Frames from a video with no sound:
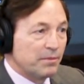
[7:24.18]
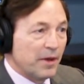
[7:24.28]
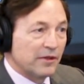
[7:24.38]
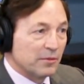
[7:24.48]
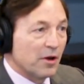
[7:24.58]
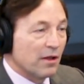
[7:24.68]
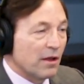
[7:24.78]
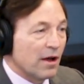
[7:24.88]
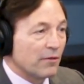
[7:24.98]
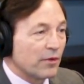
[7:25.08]
pays them all
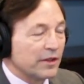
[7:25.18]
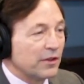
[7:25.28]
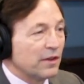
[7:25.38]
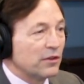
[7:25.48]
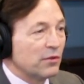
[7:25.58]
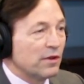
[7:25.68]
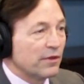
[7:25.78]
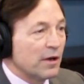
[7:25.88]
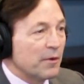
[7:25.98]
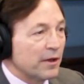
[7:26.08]
off, right? To yes. the tune of
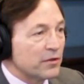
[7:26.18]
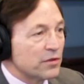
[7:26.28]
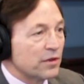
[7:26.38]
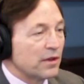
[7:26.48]
how much?